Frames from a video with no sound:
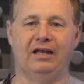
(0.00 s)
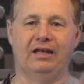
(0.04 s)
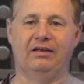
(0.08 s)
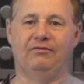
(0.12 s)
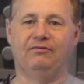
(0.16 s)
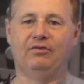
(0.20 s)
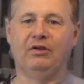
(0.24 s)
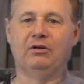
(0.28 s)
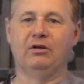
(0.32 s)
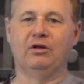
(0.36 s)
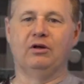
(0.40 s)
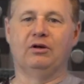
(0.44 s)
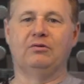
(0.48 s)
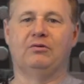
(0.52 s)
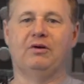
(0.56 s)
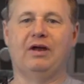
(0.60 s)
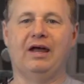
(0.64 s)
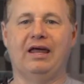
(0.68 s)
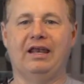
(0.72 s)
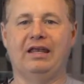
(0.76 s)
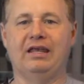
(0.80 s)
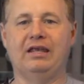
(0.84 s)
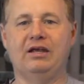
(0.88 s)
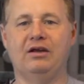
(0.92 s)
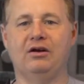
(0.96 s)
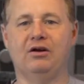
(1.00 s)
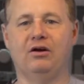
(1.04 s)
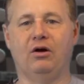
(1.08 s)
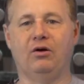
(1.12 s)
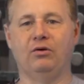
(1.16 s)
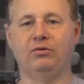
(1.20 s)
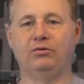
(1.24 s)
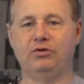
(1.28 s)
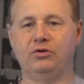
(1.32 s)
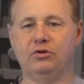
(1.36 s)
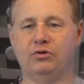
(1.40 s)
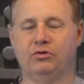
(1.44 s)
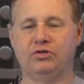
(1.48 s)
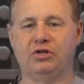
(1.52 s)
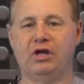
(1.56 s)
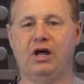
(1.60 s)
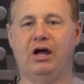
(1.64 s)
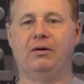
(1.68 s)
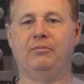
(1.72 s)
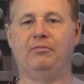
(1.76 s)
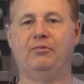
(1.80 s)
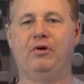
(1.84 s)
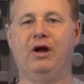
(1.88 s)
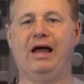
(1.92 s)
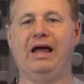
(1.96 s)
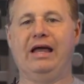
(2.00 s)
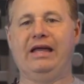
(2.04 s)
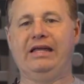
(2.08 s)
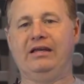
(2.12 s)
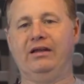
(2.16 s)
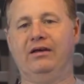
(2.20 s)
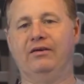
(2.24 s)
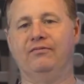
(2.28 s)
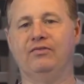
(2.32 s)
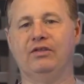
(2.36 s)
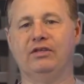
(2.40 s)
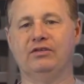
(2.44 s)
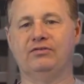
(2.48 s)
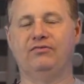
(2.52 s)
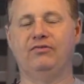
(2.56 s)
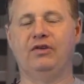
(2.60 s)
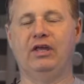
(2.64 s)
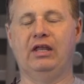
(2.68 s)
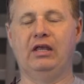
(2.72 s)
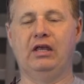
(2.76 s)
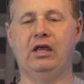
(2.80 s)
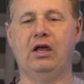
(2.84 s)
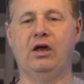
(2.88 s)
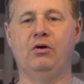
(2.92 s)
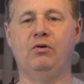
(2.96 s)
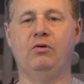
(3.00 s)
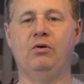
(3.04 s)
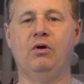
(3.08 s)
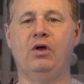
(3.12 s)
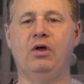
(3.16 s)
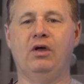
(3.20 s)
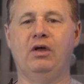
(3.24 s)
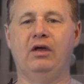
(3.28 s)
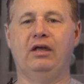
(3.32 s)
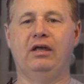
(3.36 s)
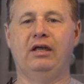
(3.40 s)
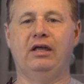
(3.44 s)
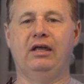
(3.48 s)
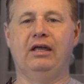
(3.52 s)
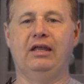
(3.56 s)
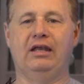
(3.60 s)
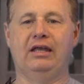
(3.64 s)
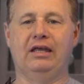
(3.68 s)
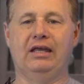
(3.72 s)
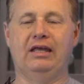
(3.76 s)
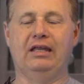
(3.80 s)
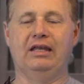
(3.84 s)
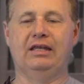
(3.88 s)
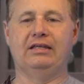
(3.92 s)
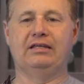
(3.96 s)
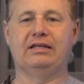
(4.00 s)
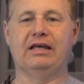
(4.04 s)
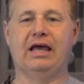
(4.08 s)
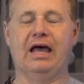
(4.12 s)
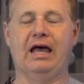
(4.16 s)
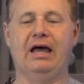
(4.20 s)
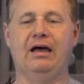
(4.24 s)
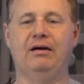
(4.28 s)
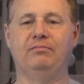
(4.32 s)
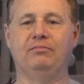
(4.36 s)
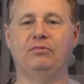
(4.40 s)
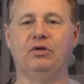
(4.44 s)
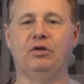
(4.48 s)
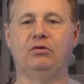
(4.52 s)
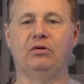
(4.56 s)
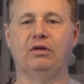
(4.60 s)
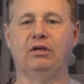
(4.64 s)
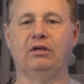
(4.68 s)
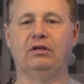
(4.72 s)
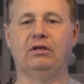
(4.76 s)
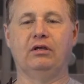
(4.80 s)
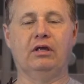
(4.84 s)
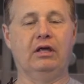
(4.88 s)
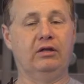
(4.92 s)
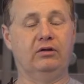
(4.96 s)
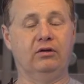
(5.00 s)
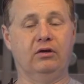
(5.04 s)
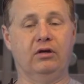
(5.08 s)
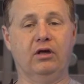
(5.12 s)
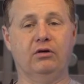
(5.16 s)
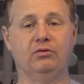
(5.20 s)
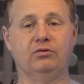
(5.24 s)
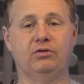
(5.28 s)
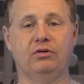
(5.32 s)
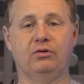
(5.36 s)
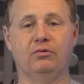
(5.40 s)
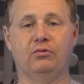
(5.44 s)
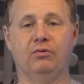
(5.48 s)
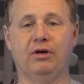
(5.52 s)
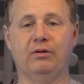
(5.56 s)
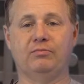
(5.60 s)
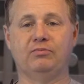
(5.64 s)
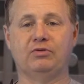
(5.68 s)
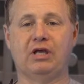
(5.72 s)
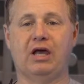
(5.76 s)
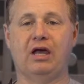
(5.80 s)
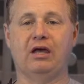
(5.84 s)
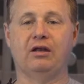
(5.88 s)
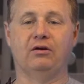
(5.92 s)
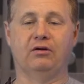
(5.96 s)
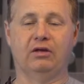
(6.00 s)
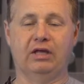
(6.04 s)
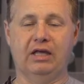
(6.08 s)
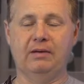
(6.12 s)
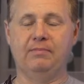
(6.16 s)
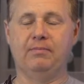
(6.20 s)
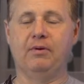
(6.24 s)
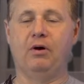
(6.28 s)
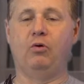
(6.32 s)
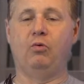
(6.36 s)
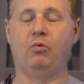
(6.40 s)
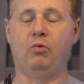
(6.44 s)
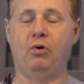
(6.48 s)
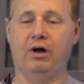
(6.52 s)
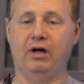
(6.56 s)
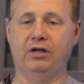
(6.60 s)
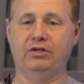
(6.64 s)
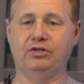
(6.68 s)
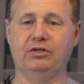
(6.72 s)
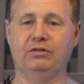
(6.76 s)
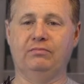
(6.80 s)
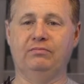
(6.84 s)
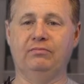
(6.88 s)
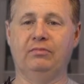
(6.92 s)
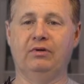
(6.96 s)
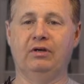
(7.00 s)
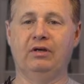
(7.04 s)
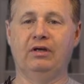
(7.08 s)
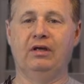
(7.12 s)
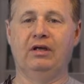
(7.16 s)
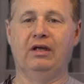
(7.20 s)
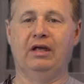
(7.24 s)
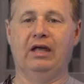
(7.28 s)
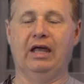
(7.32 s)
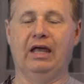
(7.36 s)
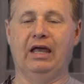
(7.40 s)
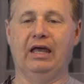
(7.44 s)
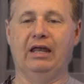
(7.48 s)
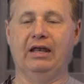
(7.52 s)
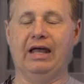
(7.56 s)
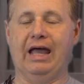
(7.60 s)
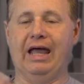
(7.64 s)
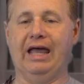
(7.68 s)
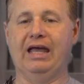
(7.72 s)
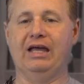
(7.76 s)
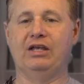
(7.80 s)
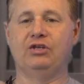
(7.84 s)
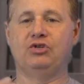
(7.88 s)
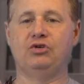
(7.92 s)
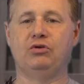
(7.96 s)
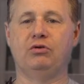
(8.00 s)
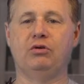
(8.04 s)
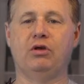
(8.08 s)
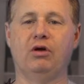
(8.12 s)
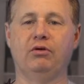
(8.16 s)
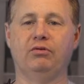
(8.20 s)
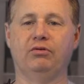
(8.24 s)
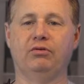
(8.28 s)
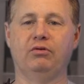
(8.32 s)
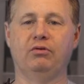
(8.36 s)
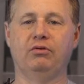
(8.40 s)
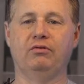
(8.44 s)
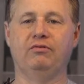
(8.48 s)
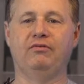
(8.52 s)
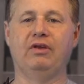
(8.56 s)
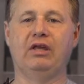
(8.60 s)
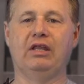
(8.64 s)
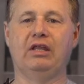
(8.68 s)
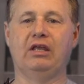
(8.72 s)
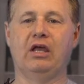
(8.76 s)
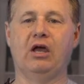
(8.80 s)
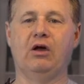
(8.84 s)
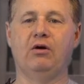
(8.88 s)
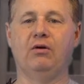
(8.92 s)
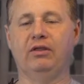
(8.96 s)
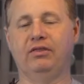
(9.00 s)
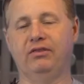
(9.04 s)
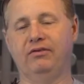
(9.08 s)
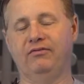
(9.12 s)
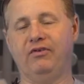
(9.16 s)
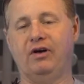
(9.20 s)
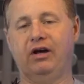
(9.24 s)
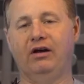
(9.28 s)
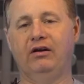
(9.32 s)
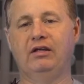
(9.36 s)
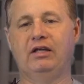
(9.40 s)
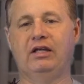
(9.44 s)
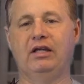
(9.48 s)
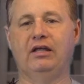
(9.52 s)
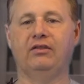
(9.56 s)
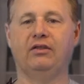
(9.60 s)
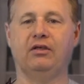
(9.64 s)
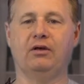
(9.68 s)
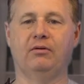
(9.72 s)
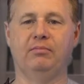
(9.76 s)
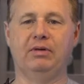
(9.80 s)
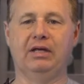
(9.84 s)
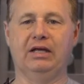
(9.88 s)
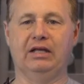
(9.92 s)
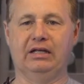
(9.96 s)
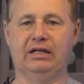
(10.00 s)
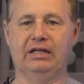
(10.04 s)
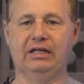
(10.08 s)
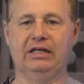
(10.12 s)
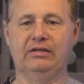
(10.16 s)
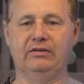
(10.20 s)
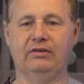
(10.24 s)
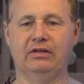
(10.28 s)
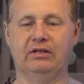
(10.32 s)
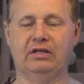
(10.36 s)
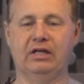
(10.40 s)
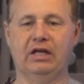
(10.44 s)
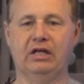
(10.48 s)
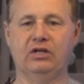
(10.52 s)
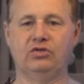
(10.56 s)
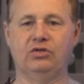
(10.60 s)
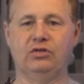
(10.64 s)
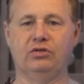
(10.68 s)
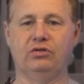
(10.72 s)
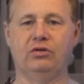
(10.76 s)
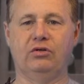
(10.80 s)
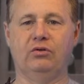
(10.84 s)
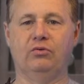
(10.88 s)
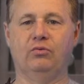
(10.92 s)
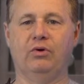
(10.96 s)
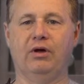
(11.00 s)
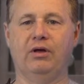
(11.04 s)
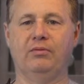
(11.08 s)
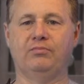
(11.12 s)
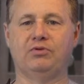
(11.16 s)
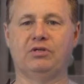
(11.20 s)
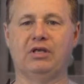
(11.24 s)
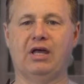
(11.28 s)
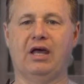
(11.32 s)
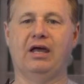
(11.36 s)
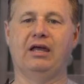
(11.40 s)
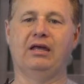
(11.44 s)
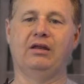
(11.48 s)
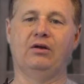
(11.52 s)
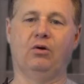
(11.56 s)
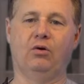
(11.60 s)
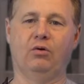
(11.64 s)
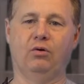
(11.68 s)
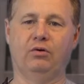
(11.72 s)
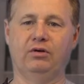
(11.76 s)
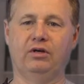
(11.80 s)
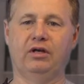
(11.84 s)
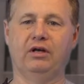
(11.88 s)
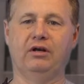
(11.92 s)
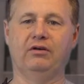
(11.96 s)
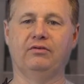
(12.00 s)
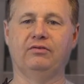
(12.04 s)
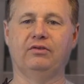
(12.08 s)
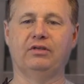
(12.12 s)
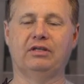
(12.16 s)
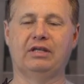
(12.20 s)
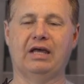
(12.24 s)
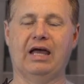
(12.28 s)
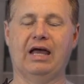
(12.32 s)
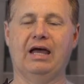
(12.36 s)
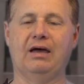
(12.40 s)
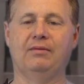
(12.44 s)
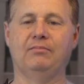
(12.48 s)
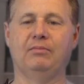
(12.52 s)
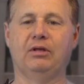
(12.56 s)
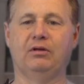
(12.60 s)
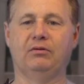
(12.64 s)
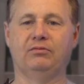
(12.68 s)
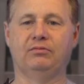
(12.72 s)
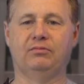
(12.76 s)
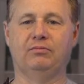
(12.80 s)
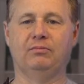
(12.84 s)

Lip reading: if you look right here on your top right of this video, at any time you can either go to the website or keep on watching, and as you go through the video, at the very end there'll be a link that takes you to the website, or during the time it'll